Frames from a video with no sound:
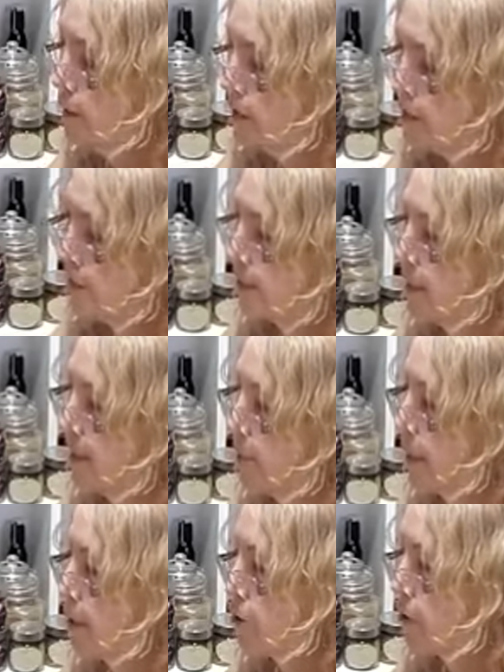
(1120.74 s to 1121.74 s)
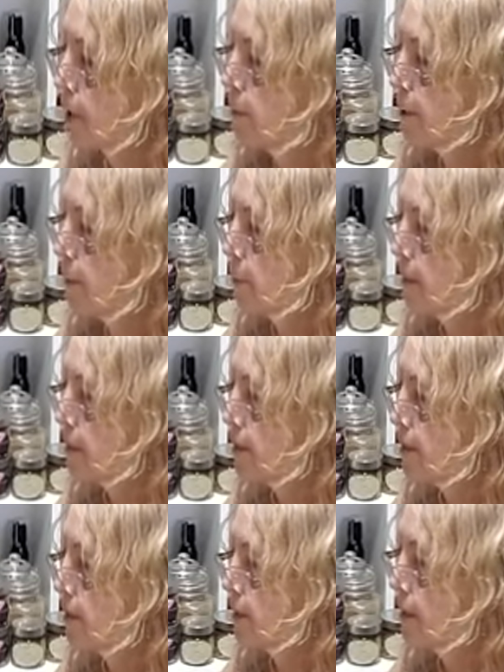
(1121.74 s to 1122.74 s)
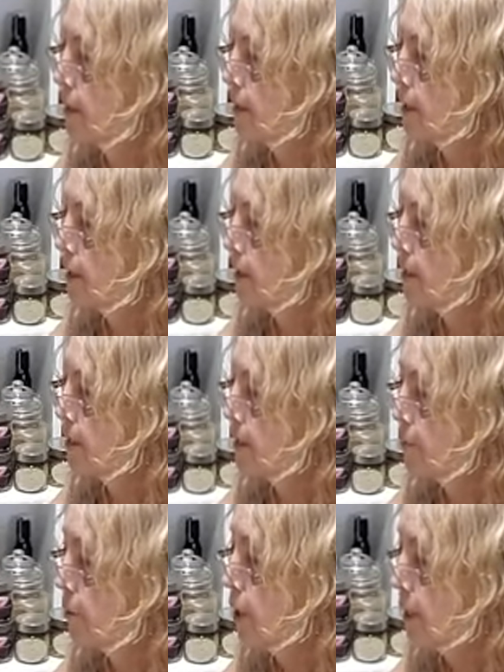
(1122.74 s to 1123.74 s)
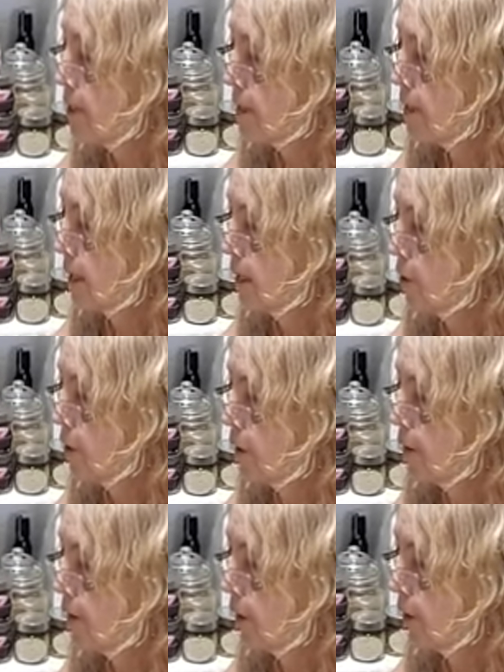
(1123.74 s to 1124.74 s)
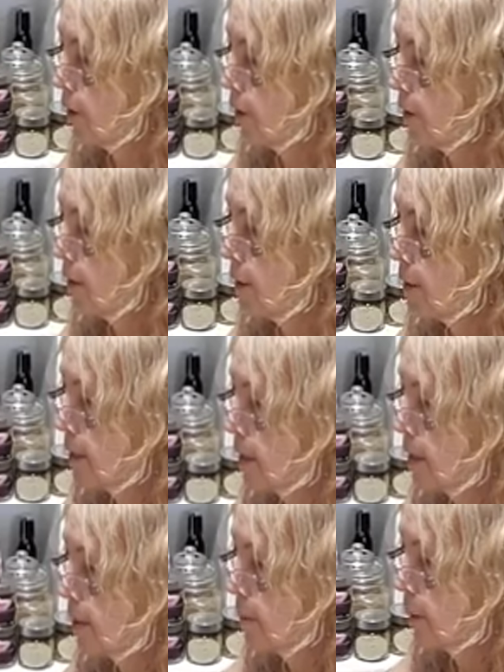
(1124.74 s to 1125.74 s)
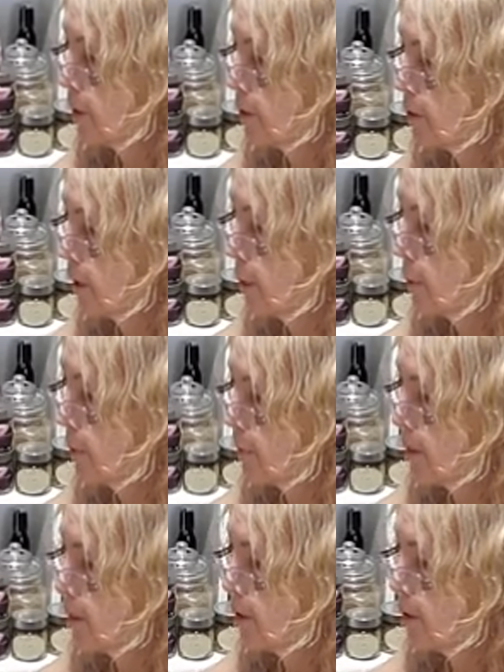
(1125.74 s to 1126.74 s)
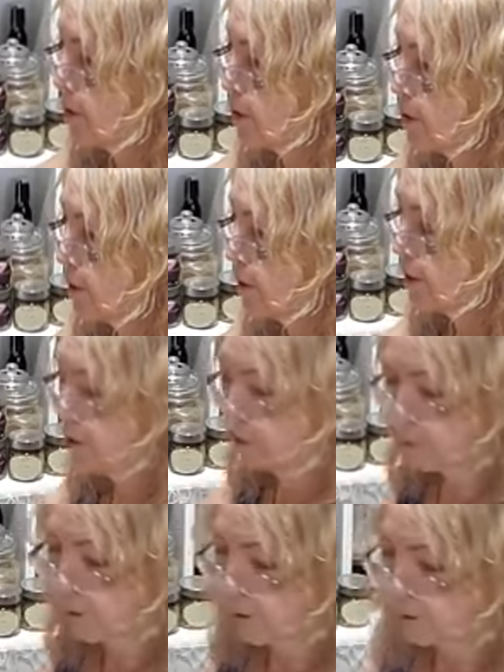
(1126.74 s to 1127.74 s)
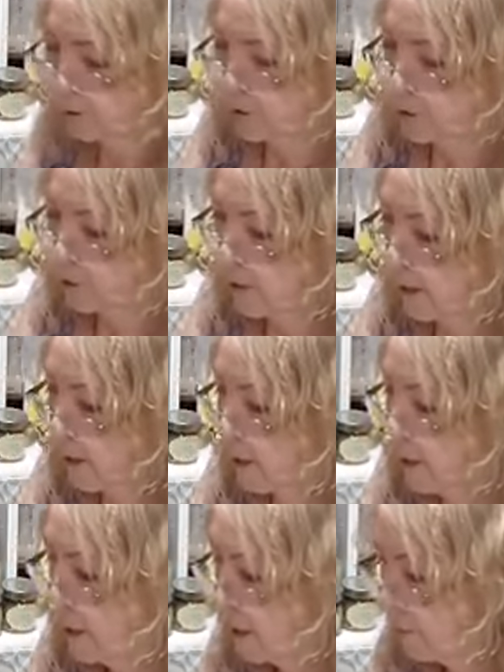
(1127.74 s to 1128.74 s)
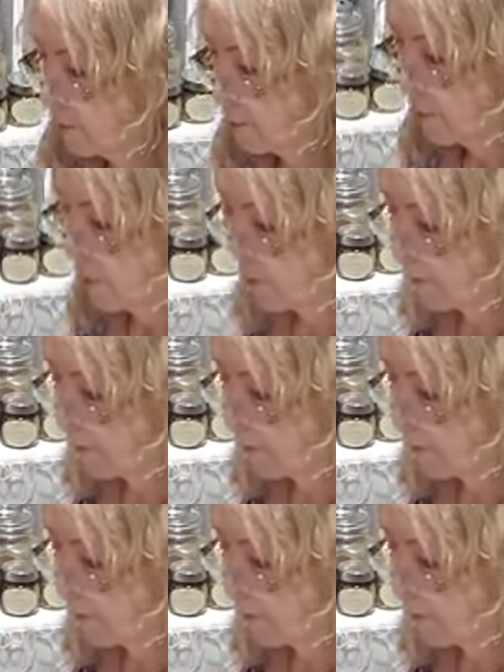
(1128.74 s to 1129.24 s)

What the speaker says: little tiny microscopic bits. It's surprising how hot they are, the little tiny microscopic bit. You certainly don't want to put